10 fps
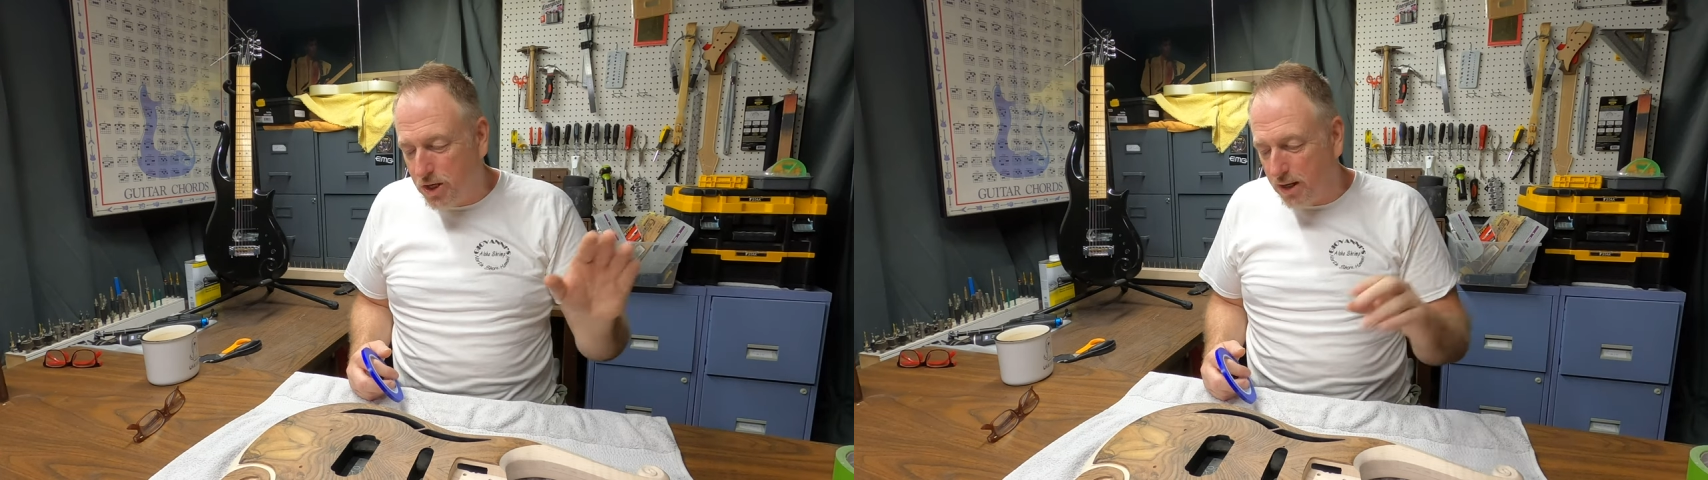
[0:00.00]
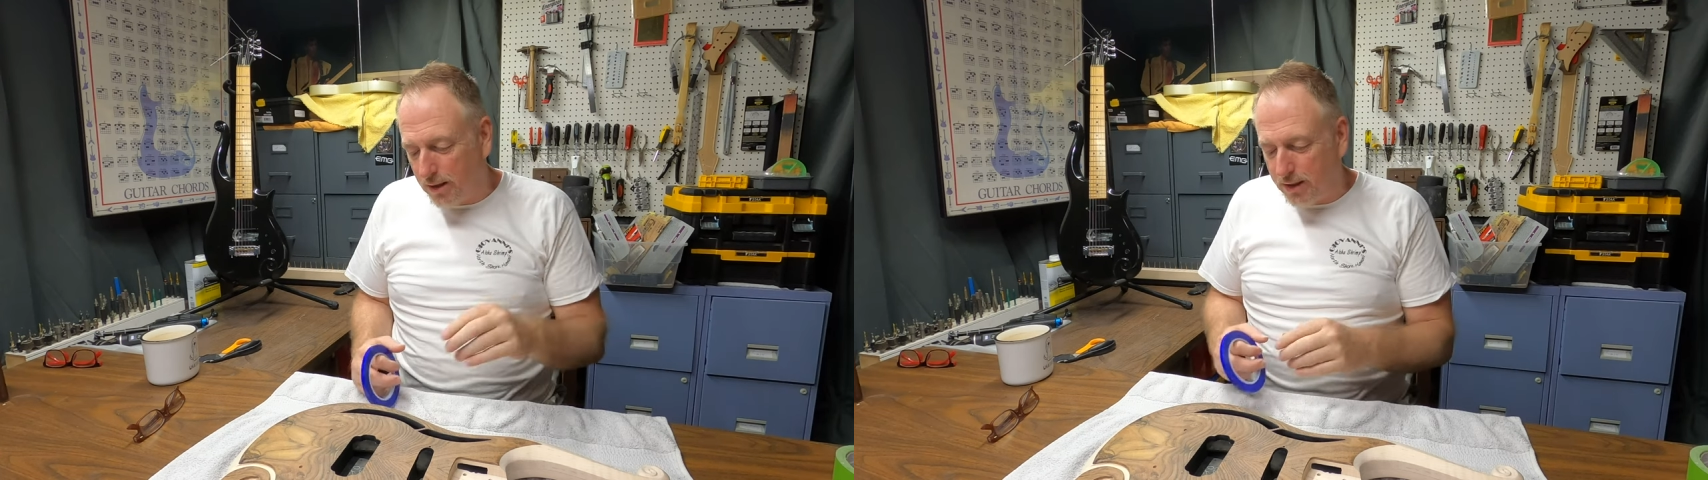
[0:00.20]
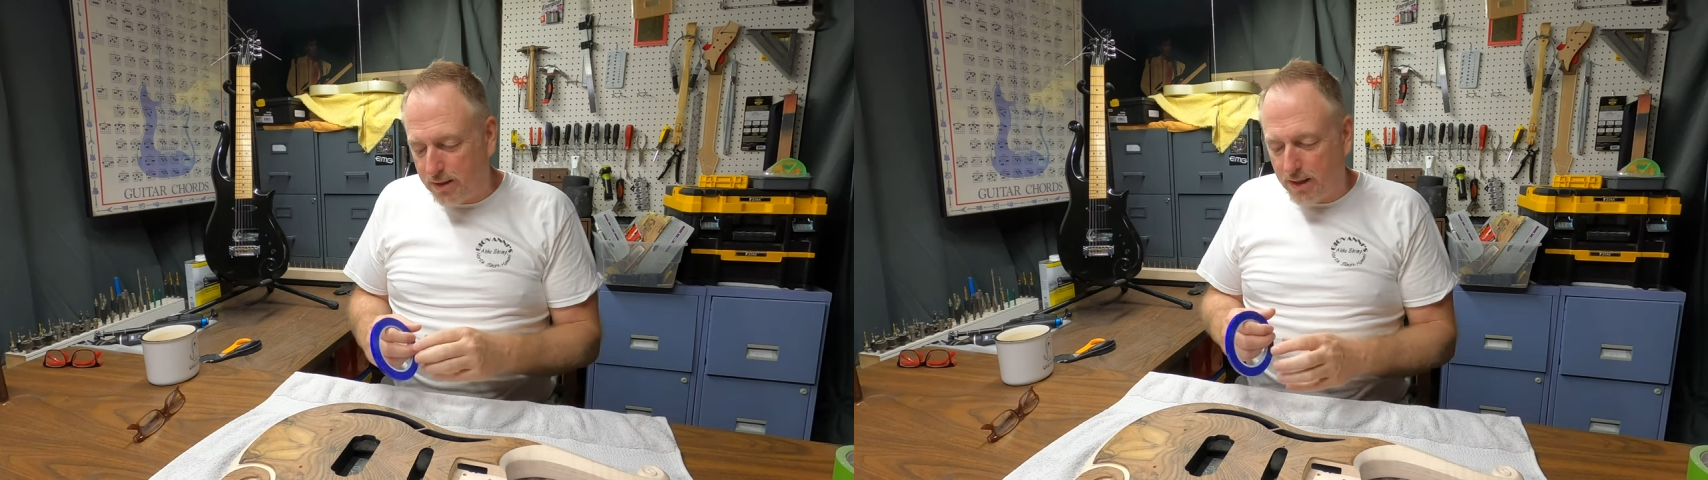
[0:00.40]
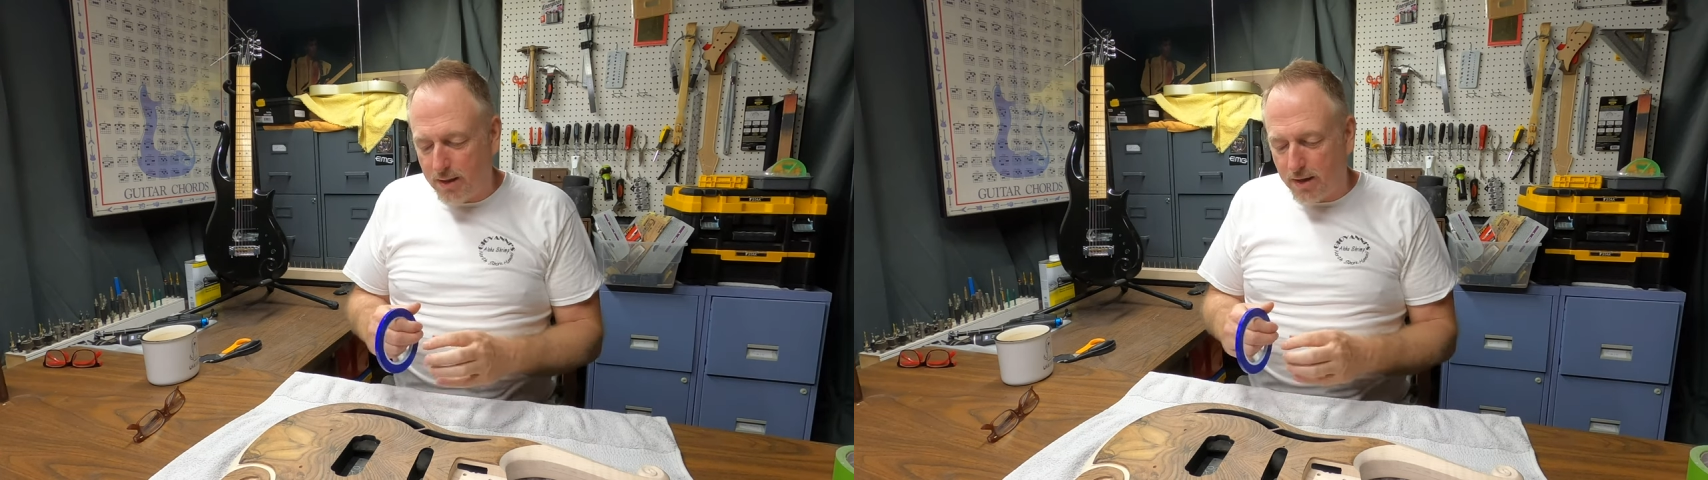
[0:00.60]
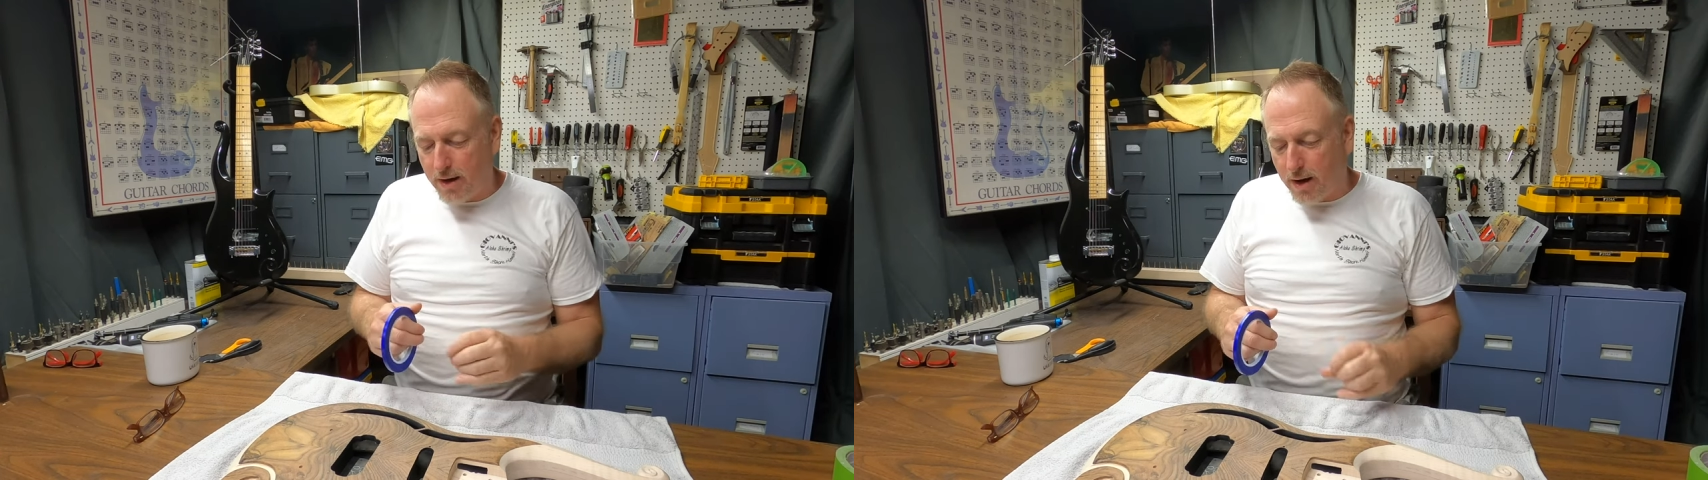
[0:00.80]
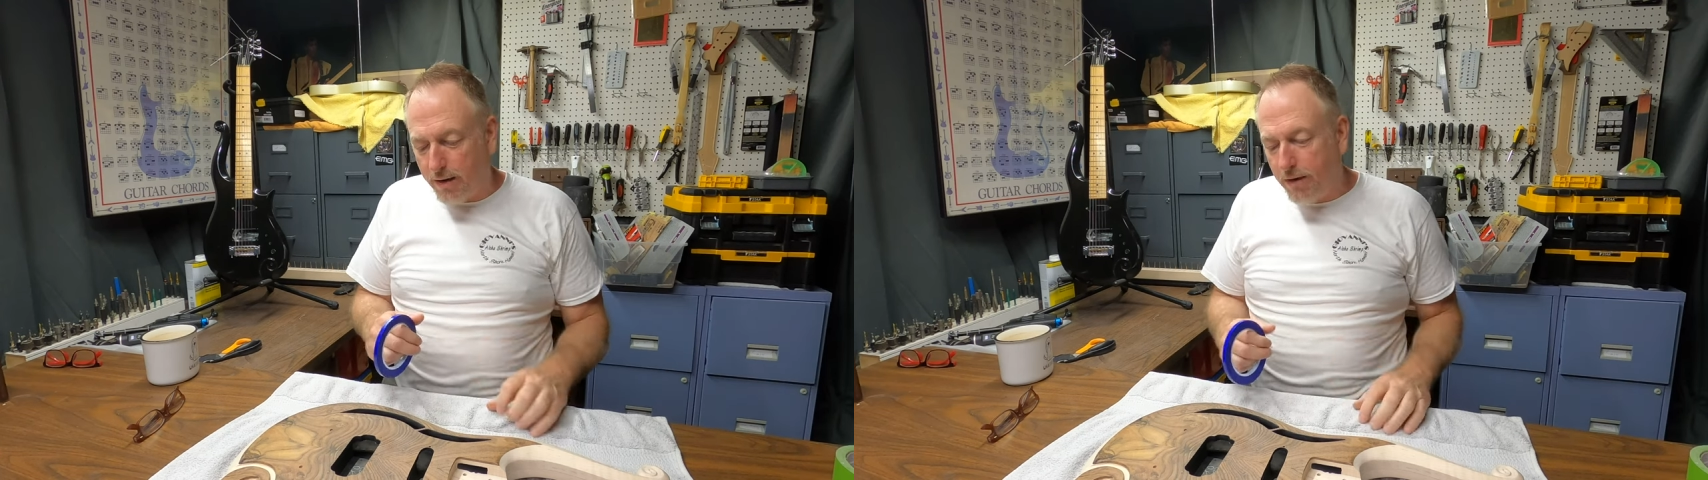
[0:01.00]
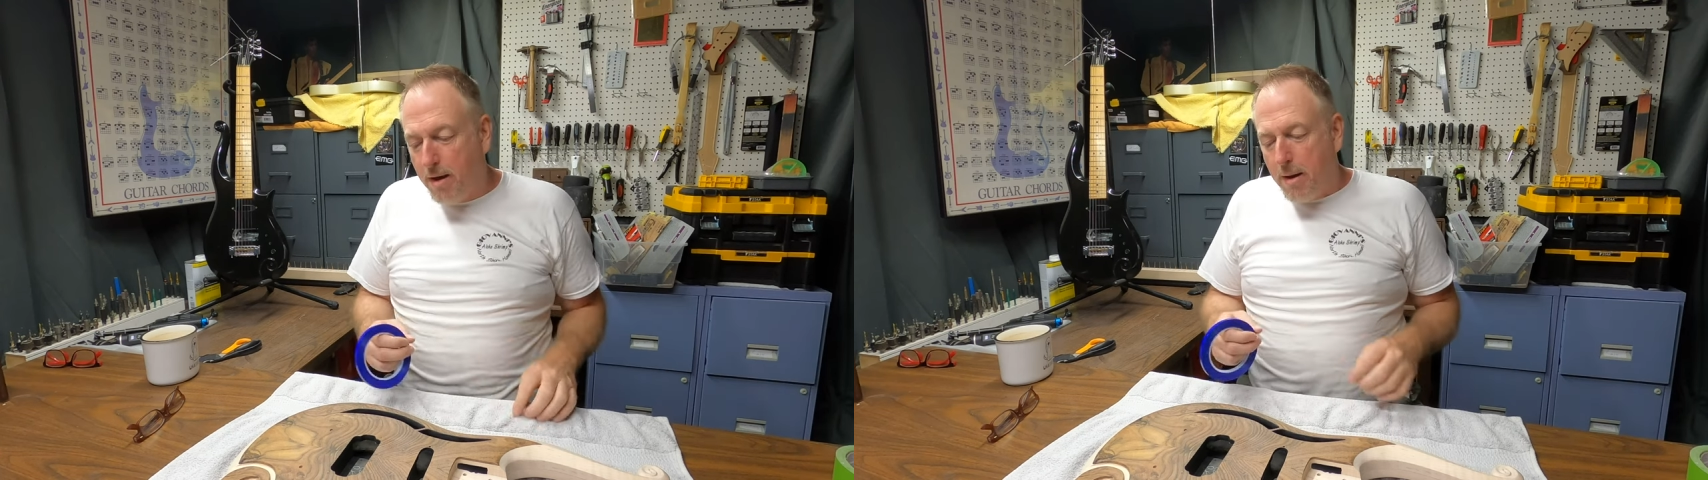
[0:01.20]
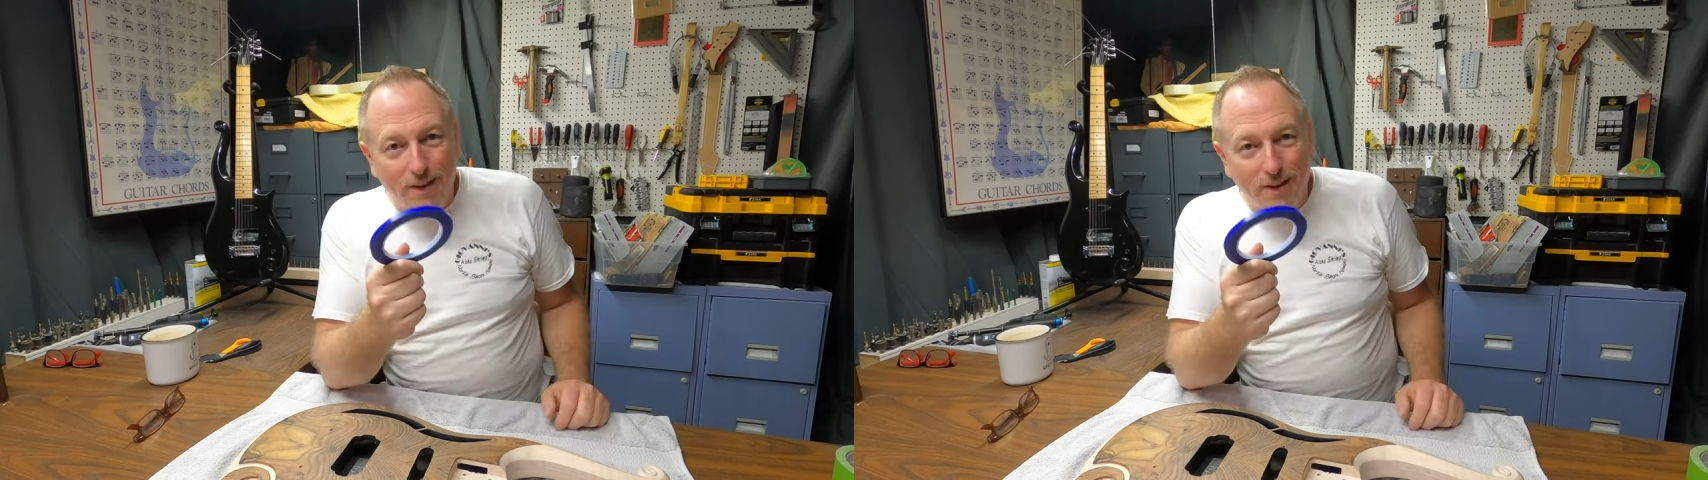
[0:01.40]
gently to get that off.